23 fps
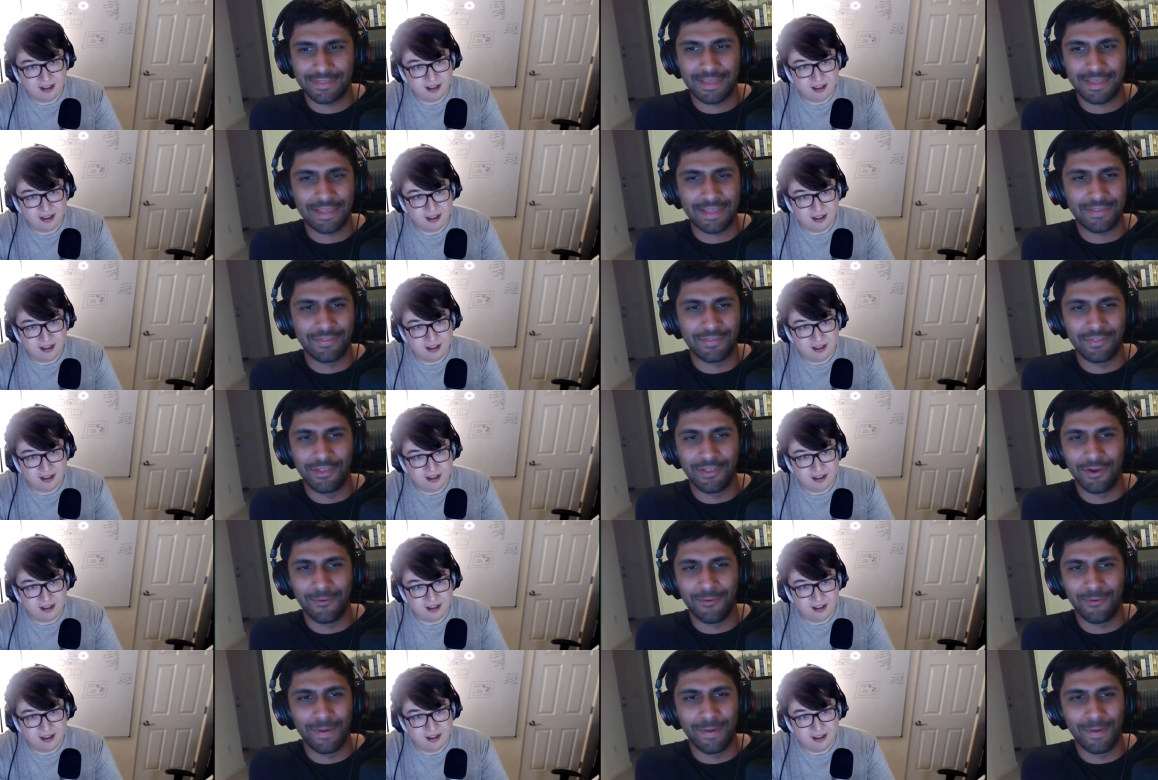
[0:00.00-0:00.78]
Speaker 1: There's
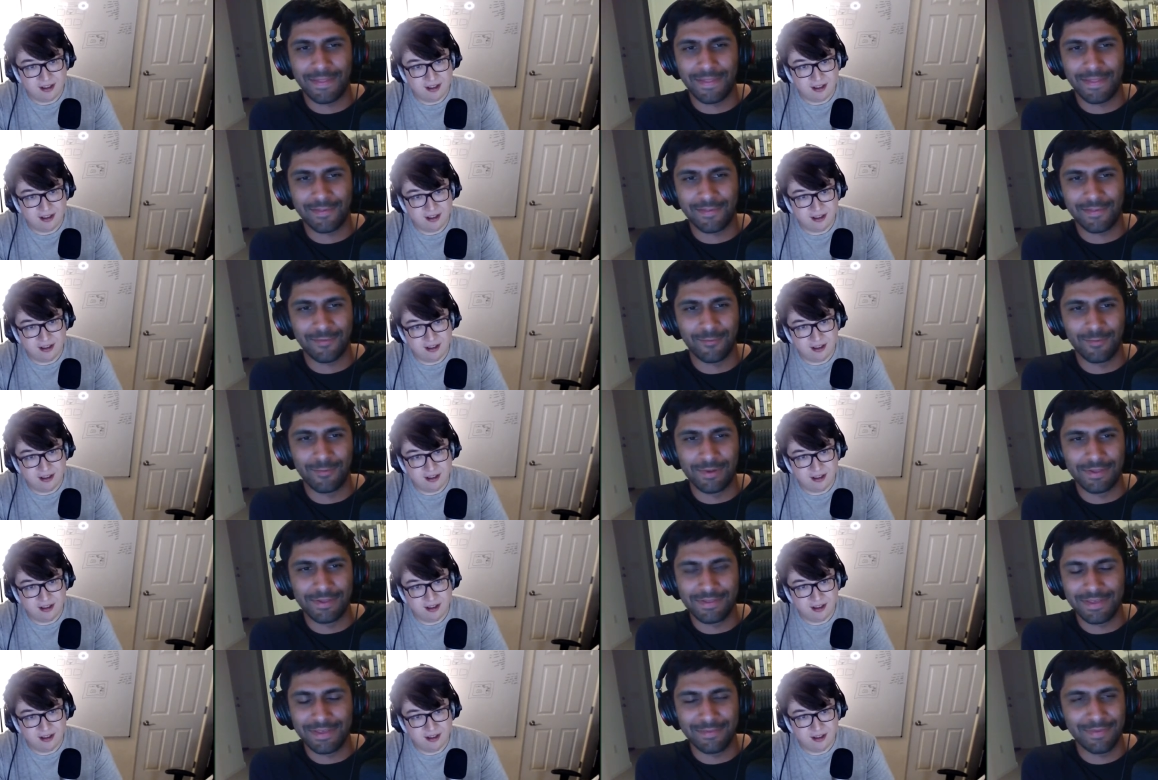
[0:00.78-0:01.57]
no way that's a
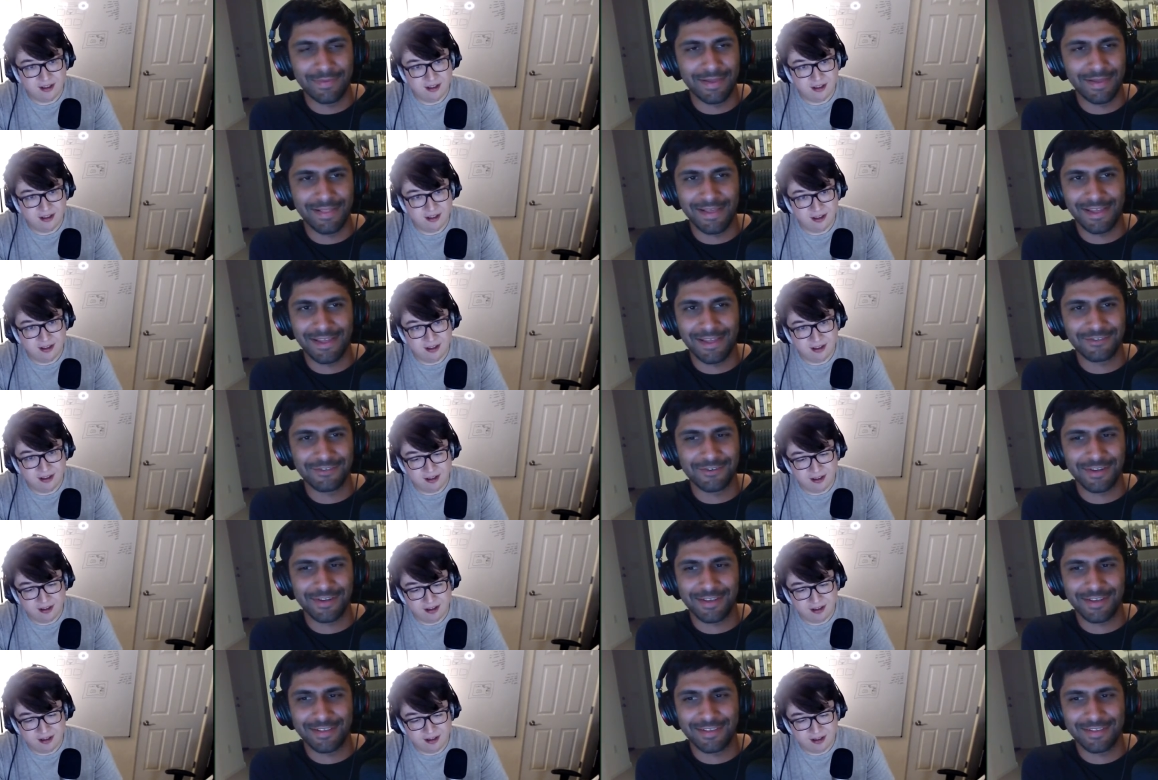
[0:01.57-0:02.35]
real email
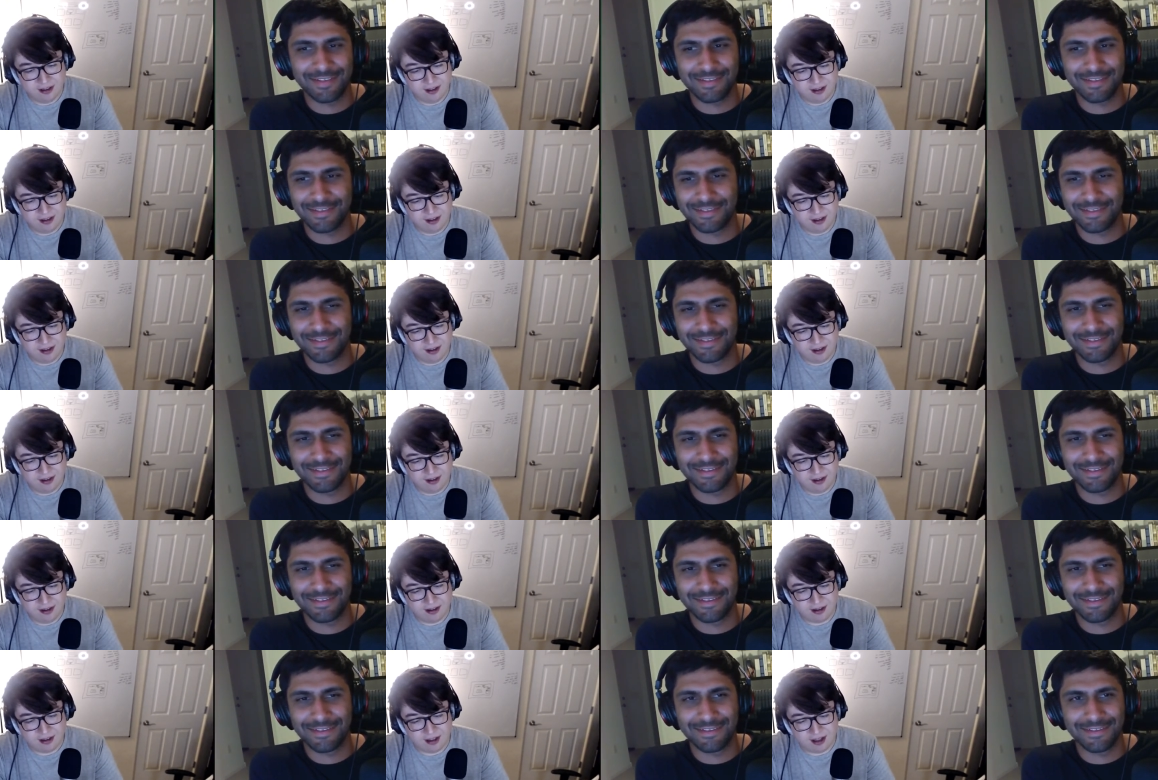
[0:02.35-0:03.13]
address.
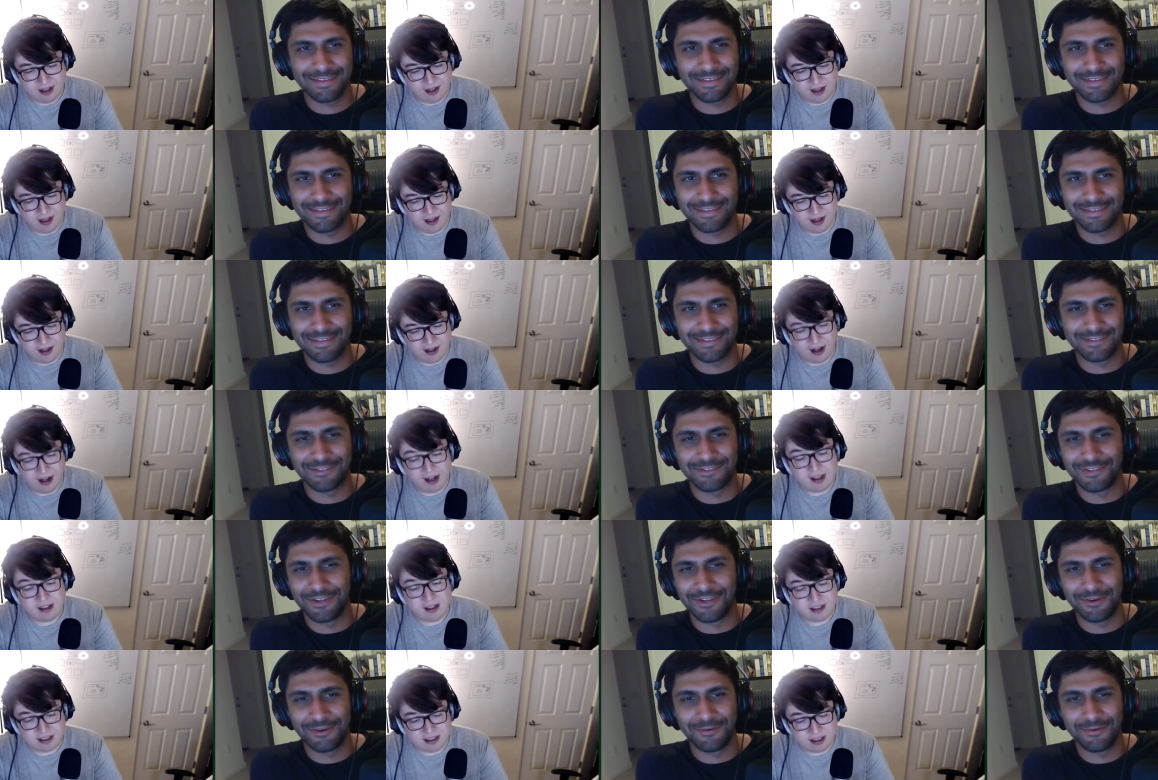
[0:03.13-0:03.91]
Uh, I looked
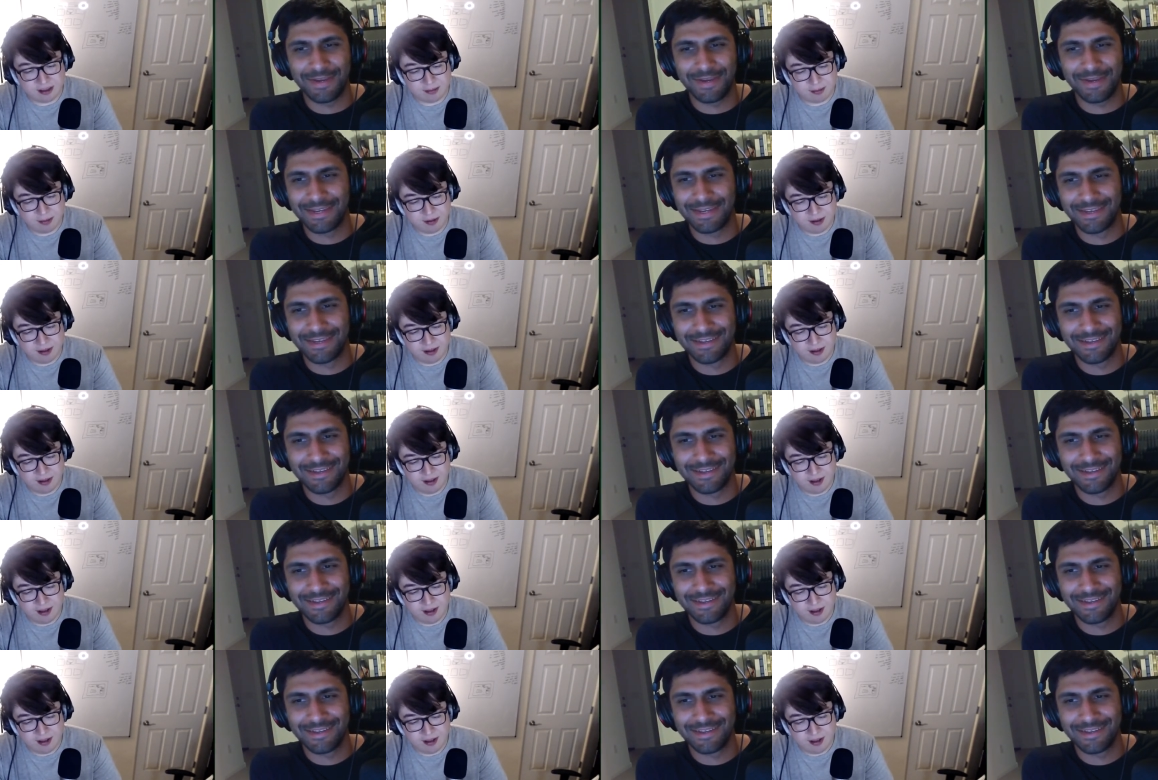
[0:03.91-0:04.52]
There's up. No way.